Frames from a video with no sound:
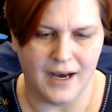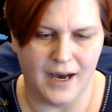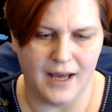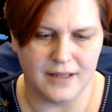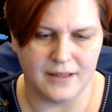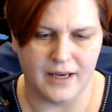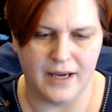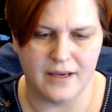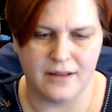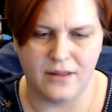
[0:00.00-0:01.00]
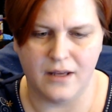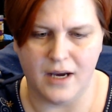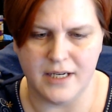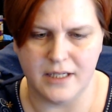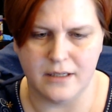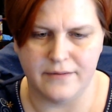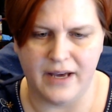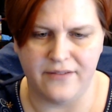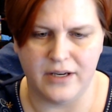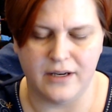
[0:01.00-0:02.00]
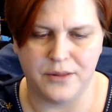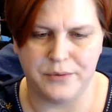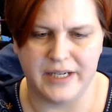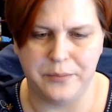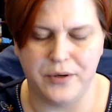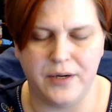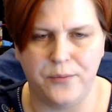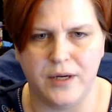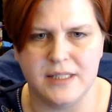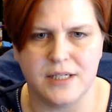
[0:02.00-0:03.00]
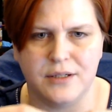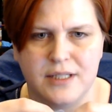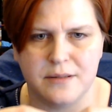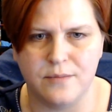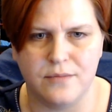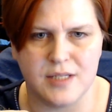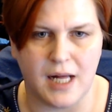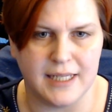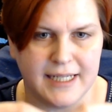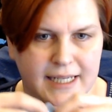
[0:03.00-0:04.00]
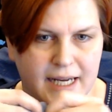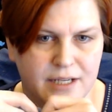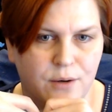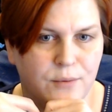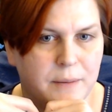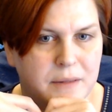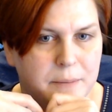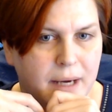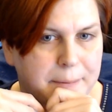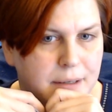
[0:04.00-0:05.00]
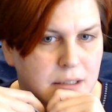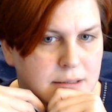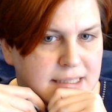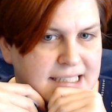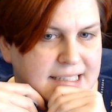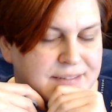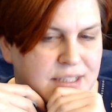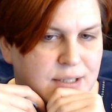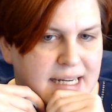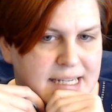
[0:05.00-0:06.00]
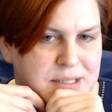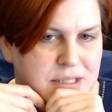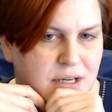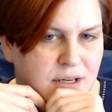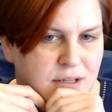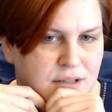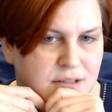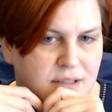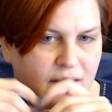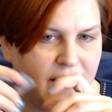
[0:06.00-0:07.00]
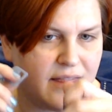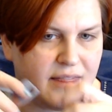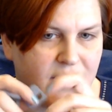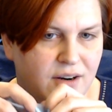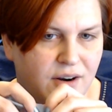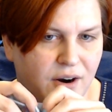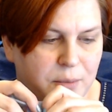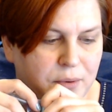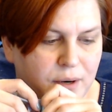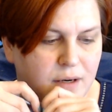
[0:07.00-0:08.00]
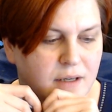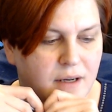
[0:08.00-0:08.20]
like the idea of having a 3D printed one so it's solid and I don't rip the paper, because even though I use harder, like thicker cardboard,